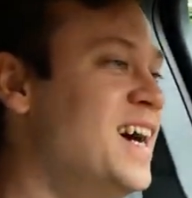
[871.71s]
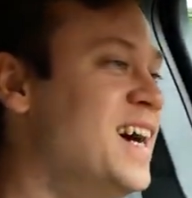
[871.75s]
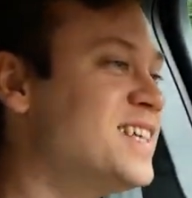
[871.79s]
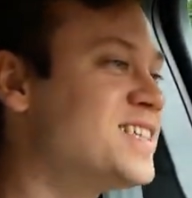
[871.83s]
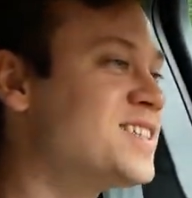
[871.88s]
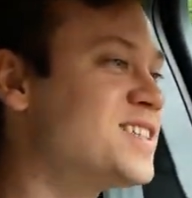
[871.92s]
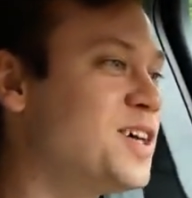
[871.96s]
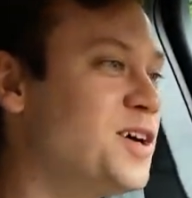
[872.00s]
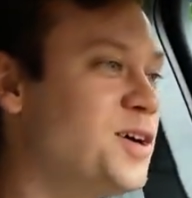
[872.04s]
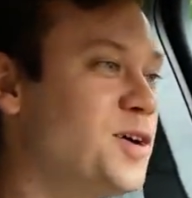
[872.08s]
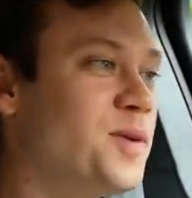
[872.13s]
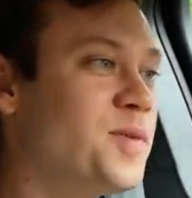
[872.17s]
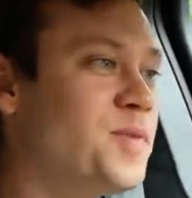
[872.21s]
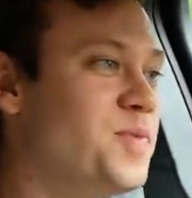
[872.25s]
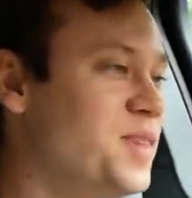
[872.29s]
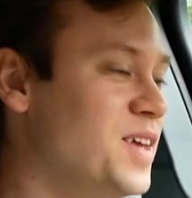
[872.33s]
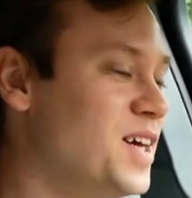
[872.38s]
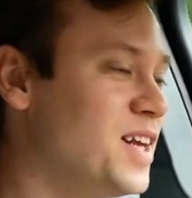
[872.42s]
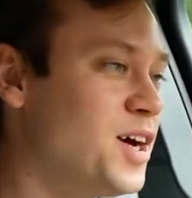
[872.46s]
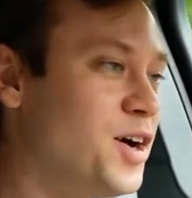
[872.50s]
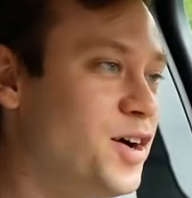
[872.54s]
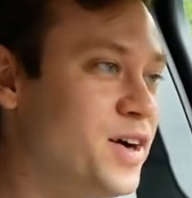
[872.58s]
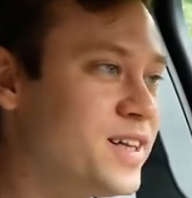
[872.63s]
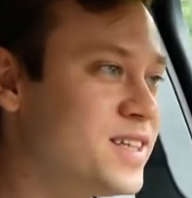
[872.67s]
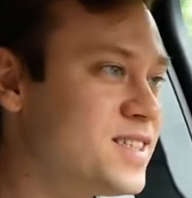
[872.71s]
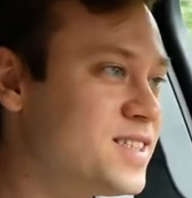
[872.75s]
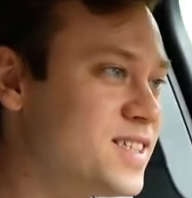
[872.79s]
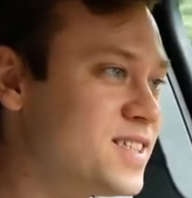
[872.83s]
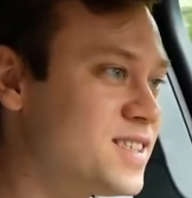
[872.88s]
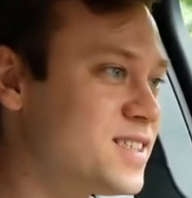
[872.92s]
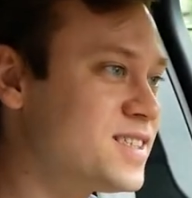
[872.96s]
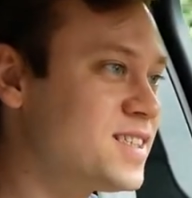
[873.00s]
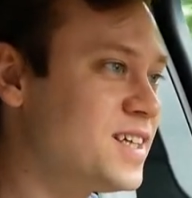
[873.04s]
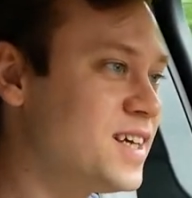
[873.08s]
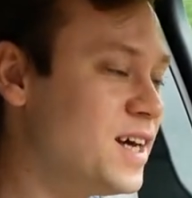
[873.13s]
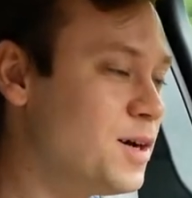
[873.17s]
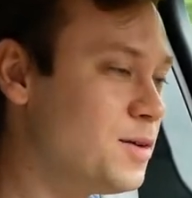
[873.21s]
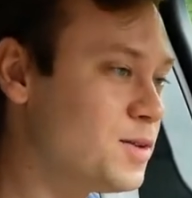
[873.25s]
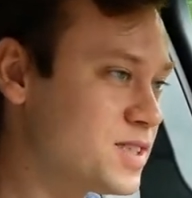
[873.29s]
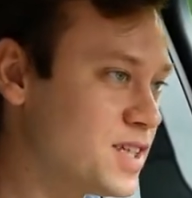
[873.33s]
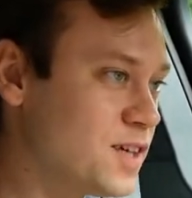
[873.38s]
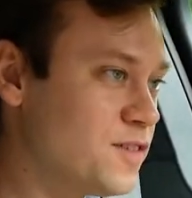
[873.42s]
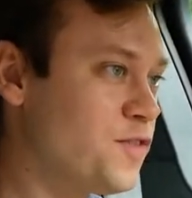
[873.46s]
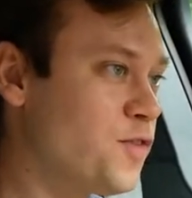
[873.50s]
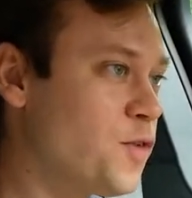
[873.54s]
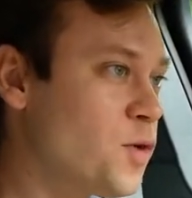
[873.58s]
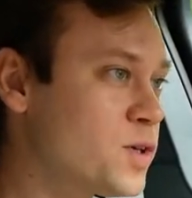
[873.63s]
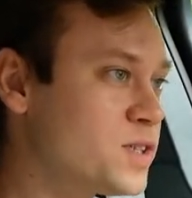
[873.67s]
So, you know, it just, it was
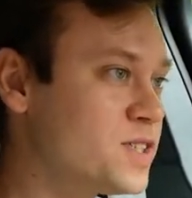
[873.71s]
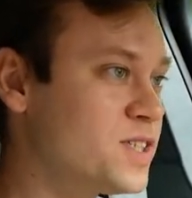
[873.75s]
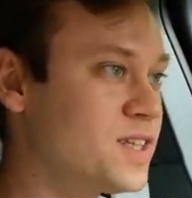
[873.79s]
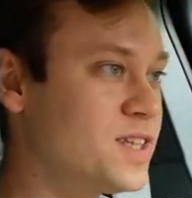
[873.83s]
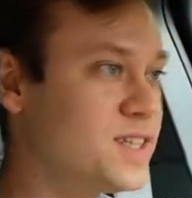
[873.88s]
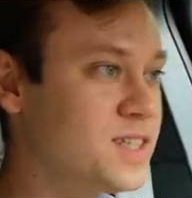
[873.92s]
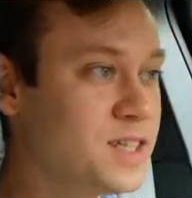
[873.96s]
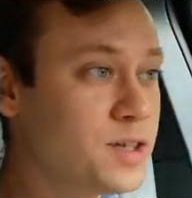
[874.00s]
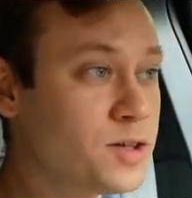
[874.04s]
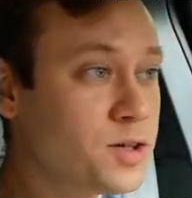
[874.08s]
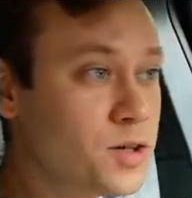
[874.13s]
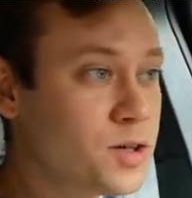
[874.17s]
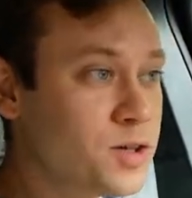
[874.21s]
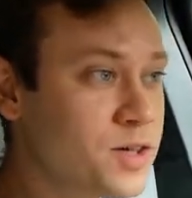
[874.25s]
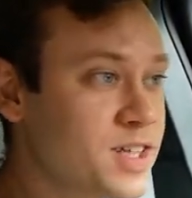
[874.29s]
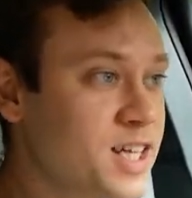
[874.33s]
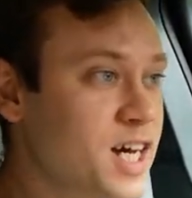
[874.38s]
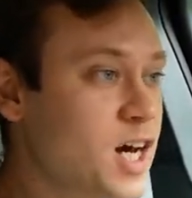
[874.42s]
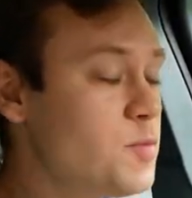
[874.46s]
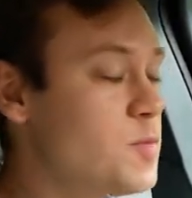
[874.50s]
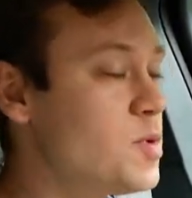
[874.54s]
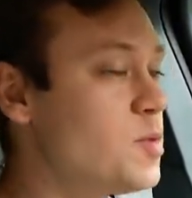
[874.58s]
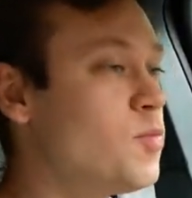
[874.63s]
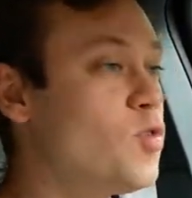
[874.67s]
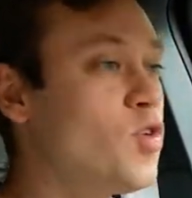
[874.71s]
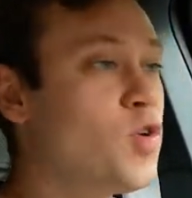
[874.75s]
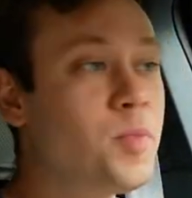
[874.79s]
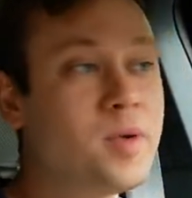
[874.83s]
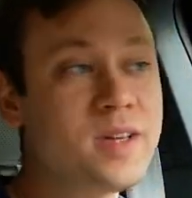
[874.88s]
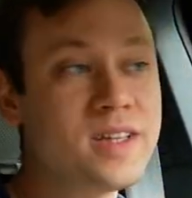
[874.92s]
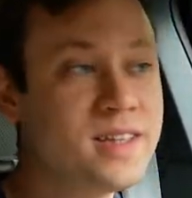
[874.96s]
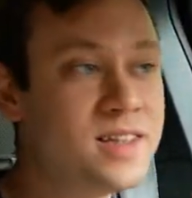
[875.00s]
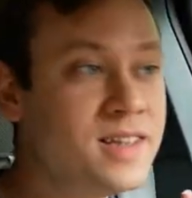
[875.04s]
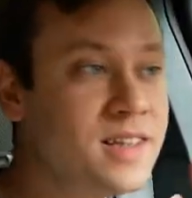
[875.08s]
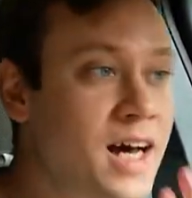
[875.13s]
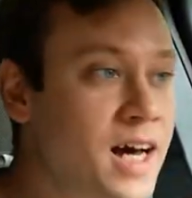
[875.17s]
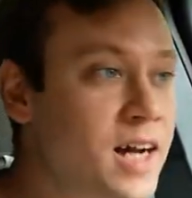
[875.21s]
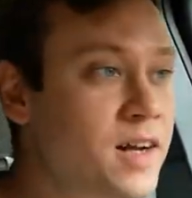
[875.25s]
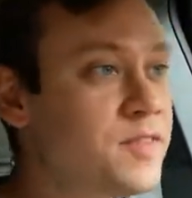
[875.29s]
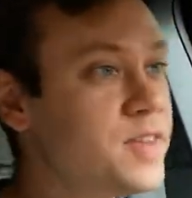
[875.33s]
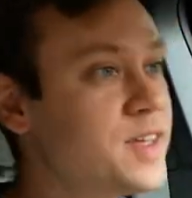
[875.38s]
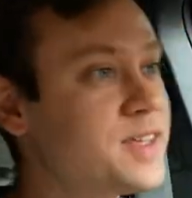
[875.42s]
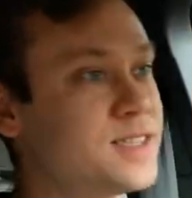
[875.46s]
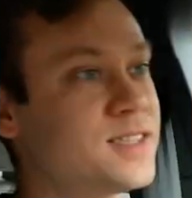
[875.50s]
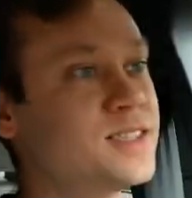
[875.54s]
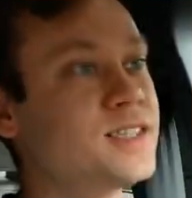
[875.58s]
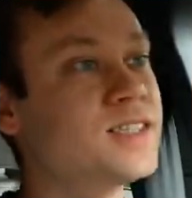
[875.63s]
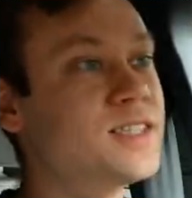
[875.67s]
unfortunate unfortunate the dealer couldn't help me more, but none of
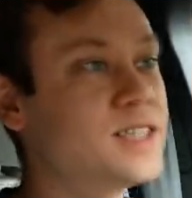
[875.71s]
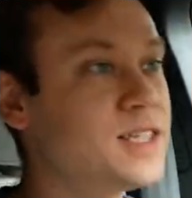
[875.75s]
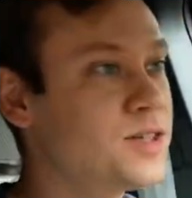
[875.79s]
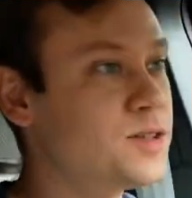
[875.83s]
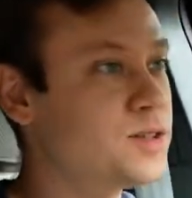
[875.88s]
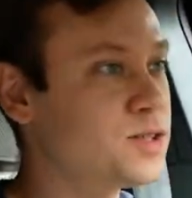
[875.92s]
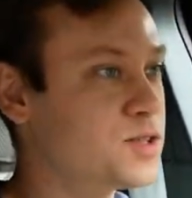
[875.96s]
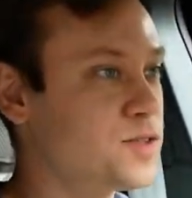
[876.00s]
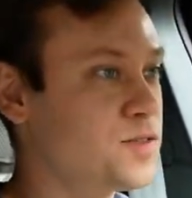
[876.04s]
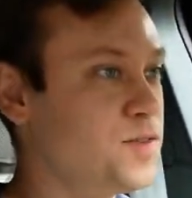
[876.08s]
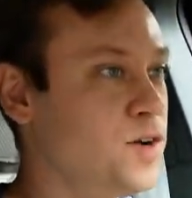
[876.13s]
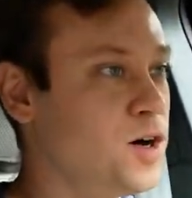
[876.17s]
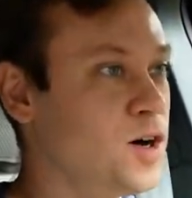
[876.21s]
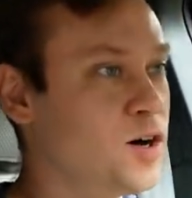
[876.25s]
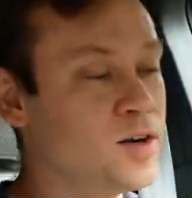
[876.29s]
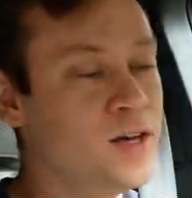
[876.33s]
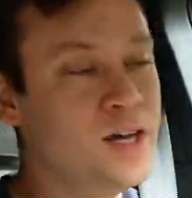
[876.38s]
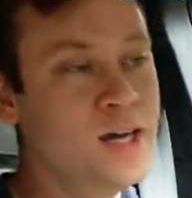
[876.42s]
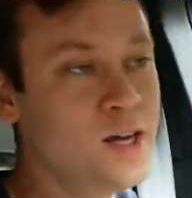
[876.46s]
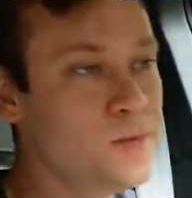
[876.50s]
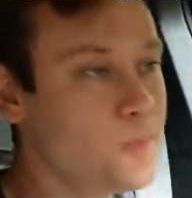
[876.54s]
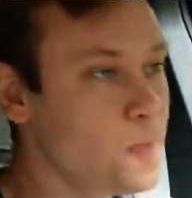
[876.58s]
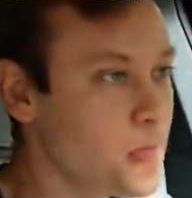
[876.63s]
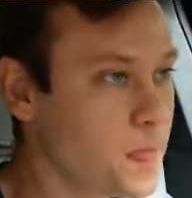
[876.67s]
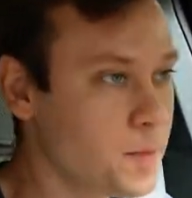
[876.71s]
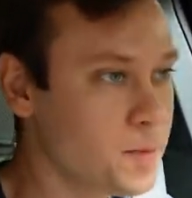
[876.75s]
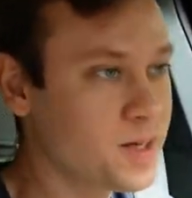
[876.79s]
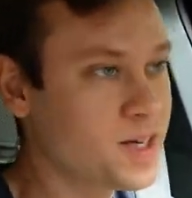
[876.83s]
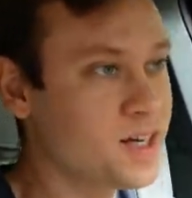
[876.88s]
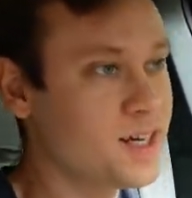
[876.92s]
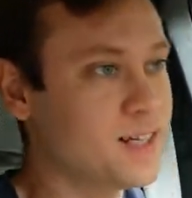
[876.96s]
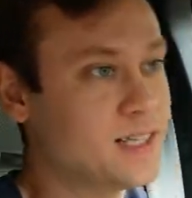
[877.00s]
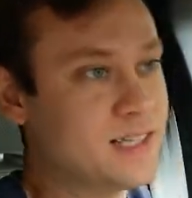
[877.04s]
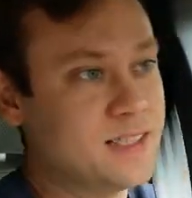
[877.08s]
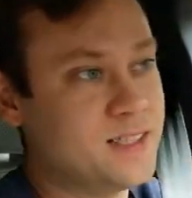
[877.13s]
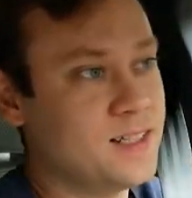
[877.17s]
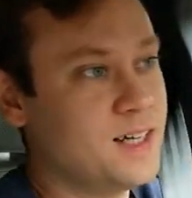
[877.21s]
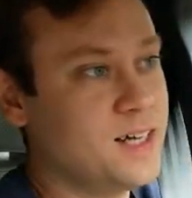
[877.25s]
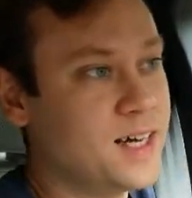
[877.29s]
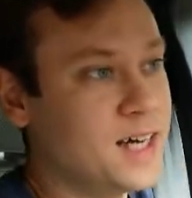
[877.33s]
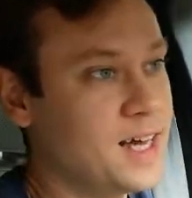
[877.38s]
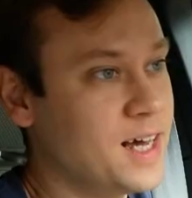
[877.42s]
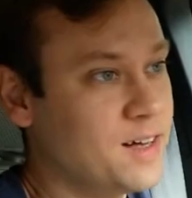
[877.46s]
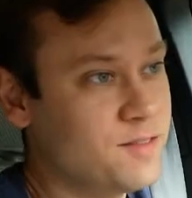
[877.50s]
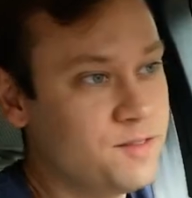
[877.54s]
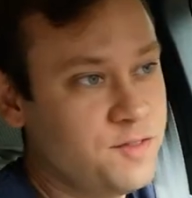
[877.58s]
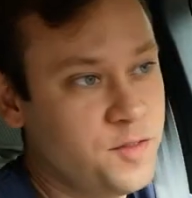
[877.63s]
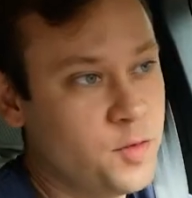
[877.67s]
this is the dealer's fault because,
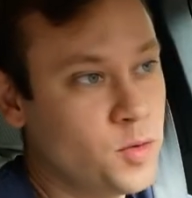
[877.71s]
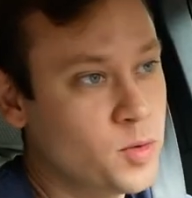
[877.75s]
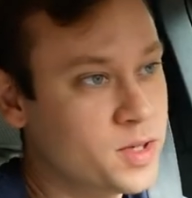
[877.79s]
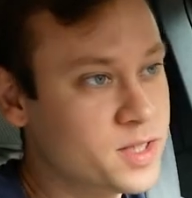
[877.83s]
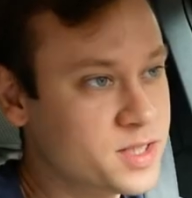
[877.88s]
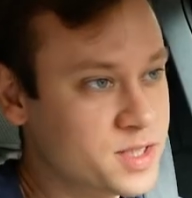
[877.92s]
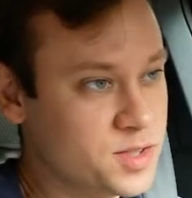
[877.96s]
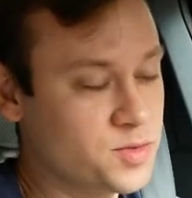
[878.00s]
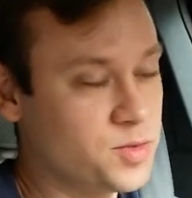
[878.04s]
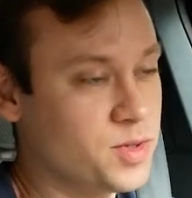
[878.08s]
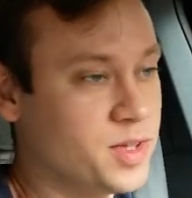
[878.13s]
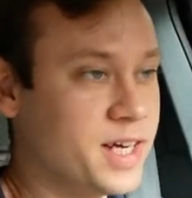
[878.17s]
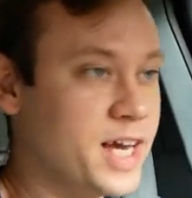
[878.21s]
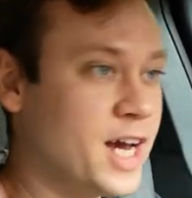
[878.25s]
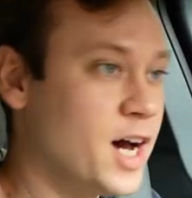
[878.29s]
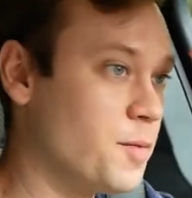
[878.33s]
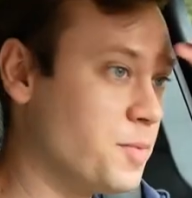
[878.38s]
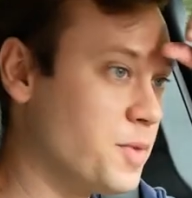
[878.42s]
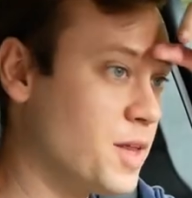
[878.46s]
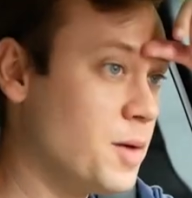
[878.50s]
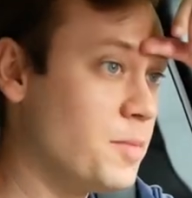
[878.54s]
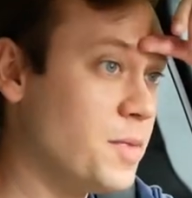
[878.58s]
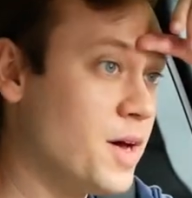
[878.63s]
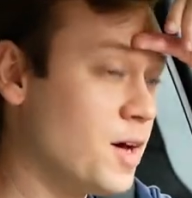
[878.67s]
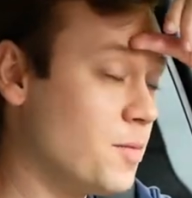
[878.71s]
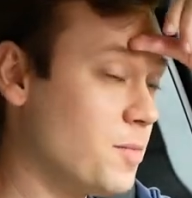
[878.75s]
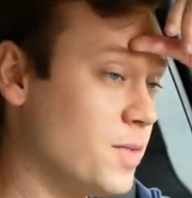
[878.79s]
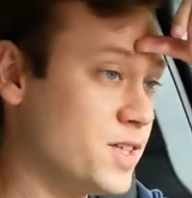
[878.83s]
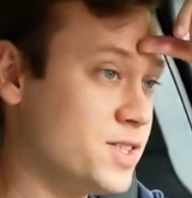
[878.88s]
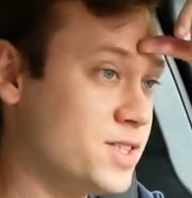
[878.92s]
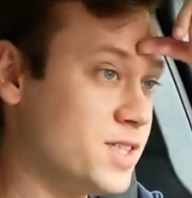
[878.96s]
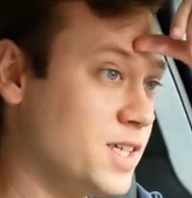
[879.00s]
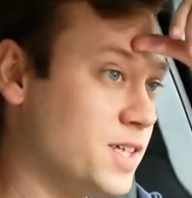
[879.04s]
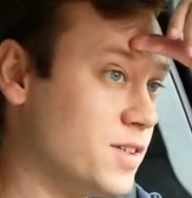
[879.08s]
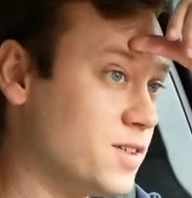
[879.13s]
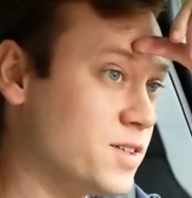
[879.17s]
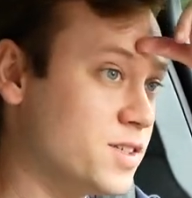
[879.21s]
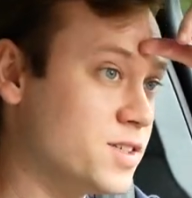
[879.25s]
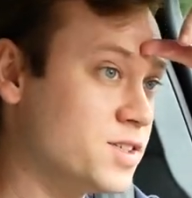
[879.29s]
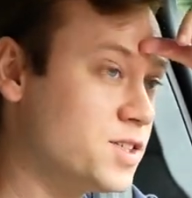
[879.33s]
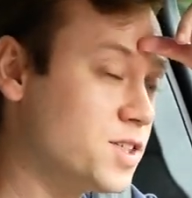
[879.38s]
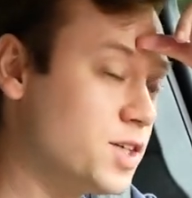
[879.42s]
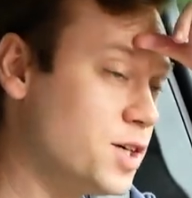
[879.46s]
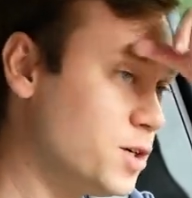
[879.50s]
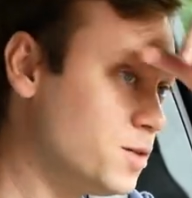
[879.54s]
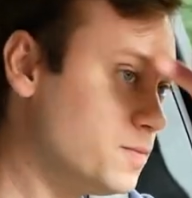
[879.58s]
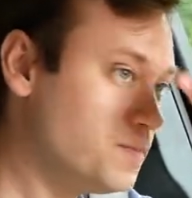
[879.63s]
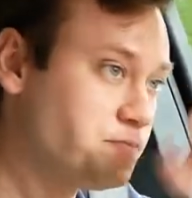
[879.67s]
again, Ford doesn't really help them out much either.
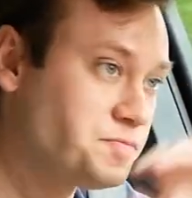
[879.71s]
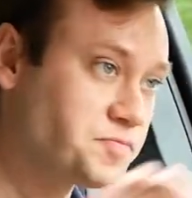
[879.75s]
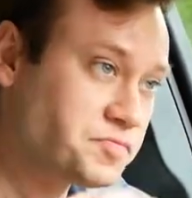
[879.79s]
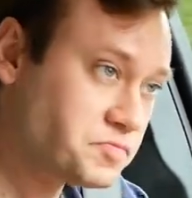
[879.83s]
So,